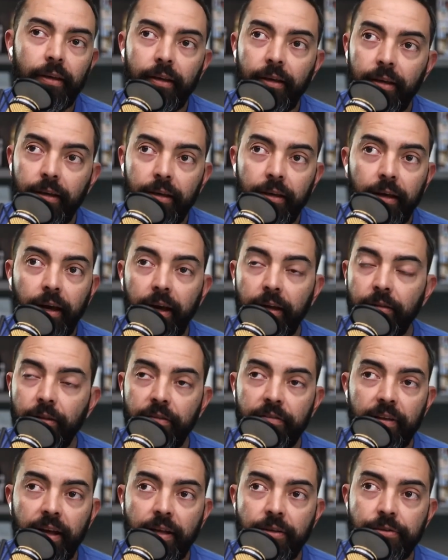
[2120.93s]
Yeah, I love
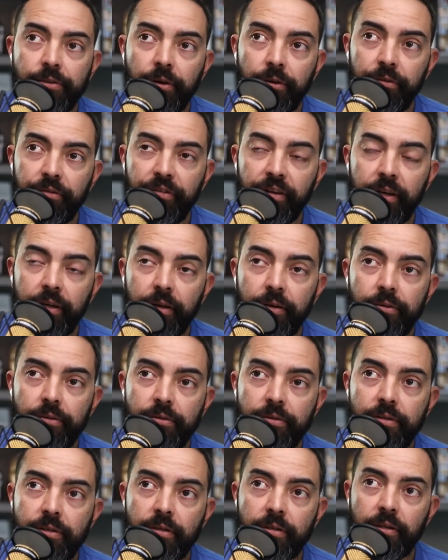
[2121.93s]
that. So
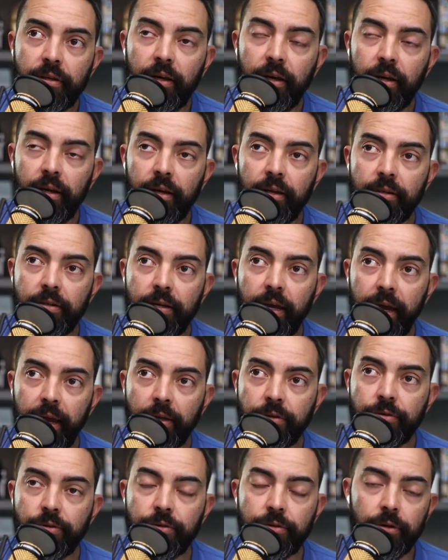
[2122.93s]
videos to
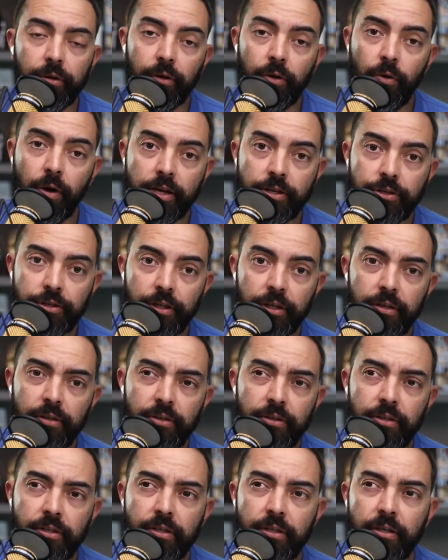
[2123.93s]
answer certain
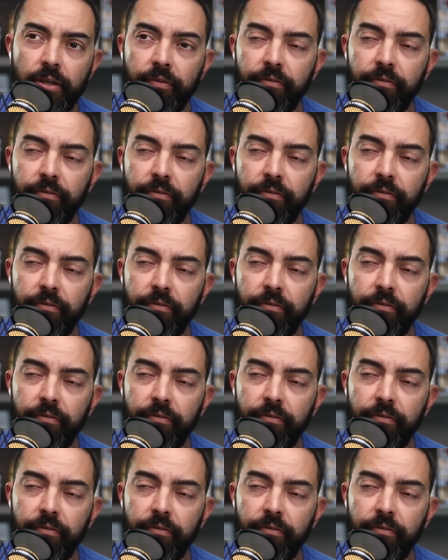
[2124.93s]
questions,